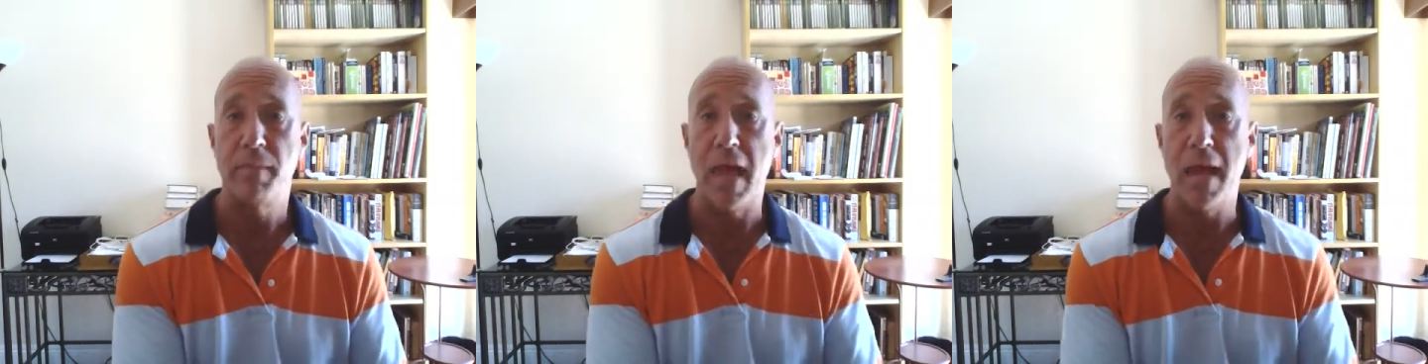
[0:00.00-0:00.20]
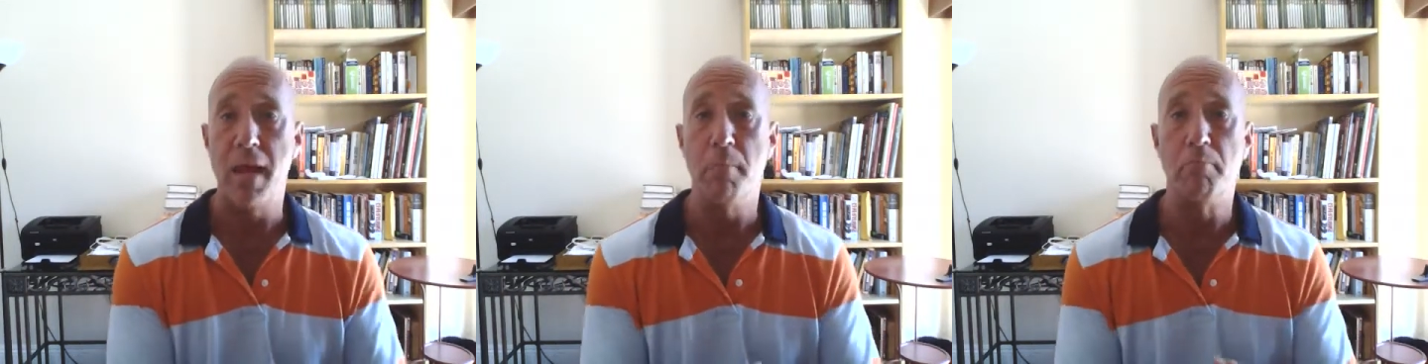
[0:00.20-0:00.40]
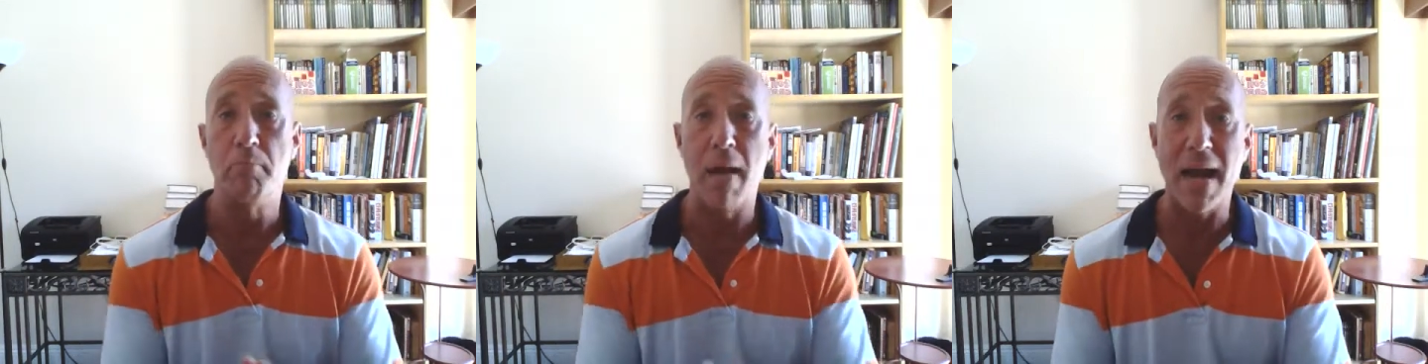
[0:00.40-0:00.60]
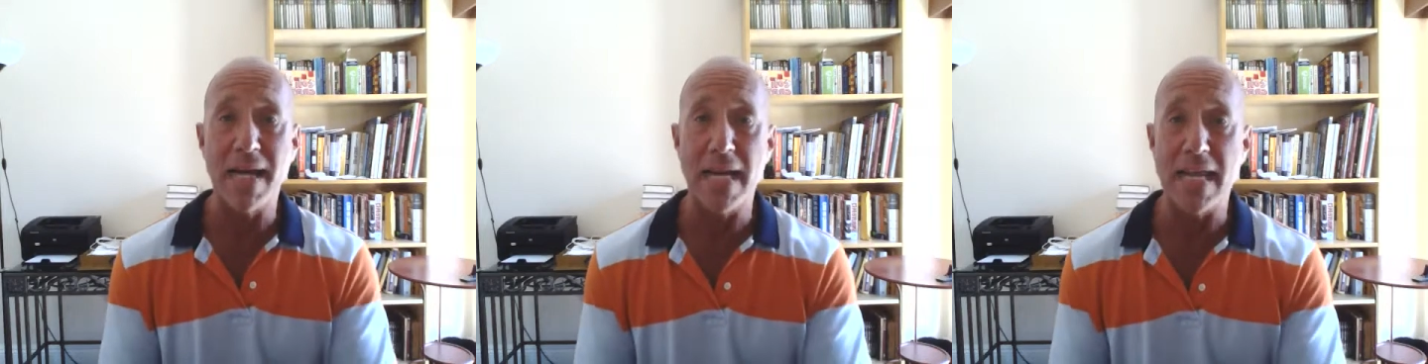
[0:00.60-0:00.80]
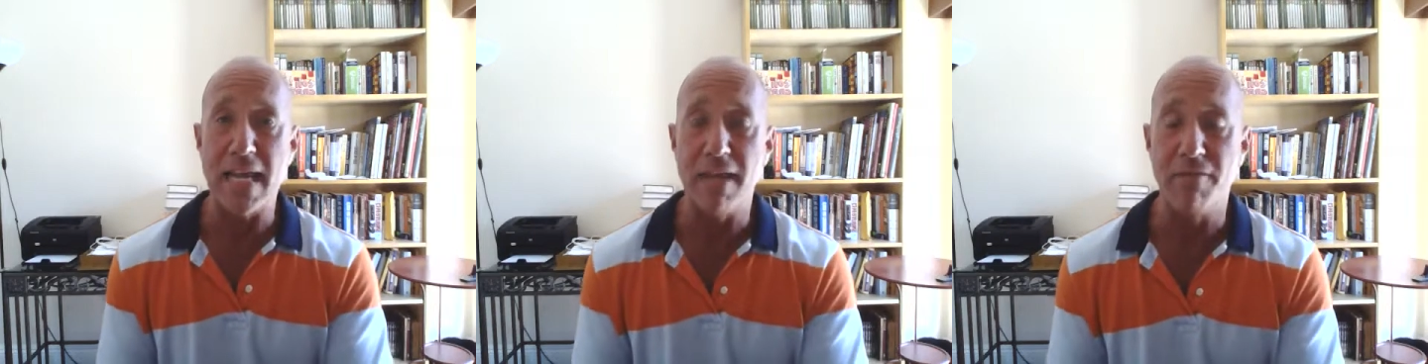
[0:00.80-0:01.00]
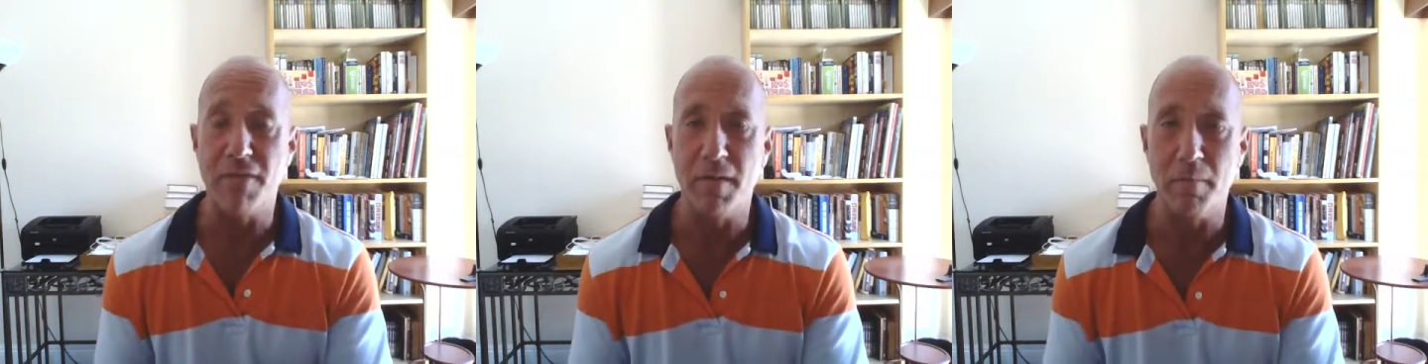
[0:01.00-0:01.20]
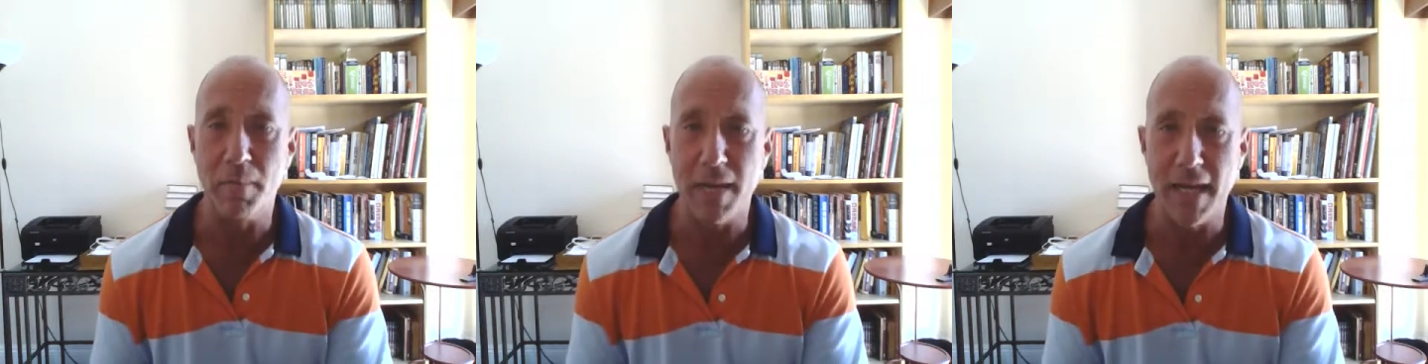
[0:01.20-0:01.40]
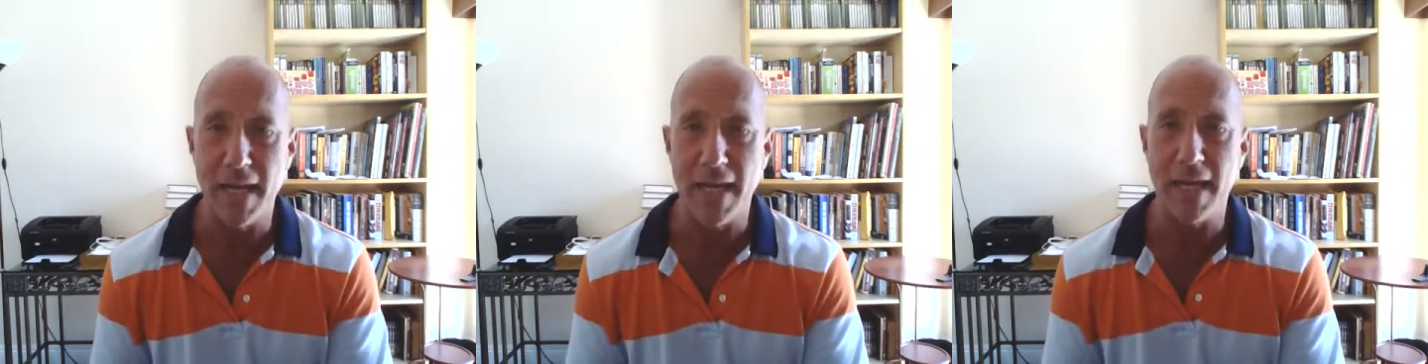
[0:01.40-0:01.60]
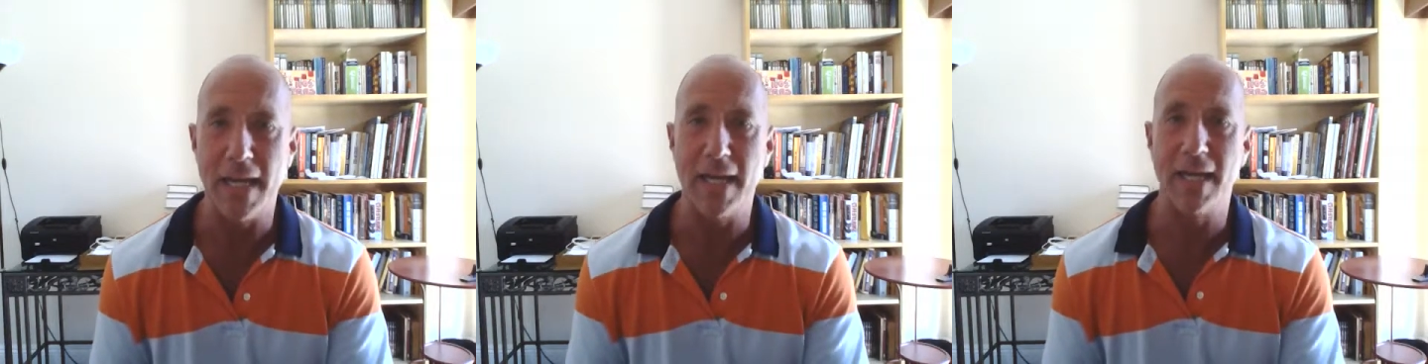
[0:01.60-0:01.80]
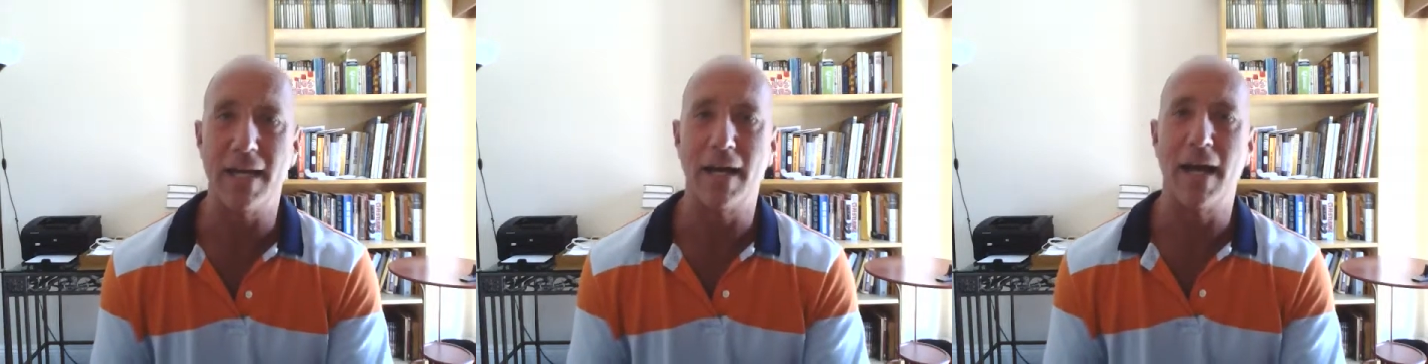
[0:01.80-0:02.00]
and it might even
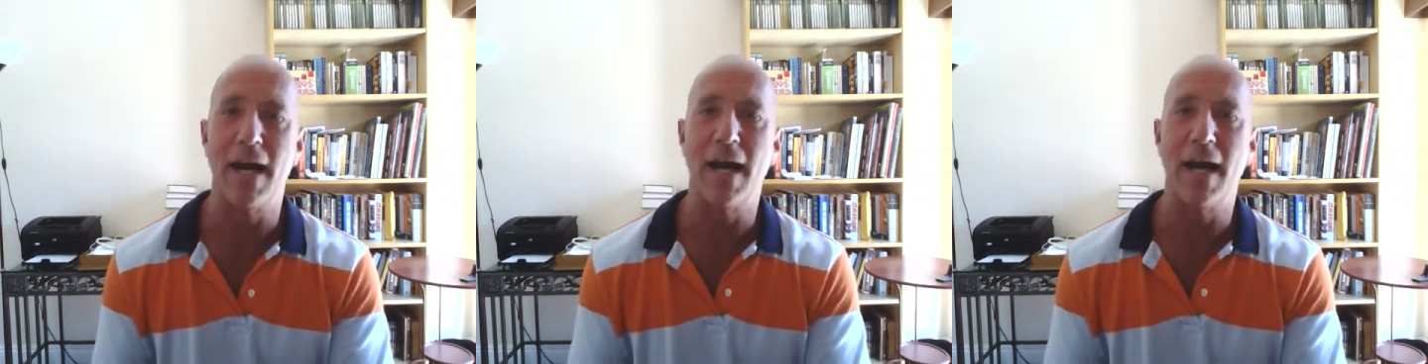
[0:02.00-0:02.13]
be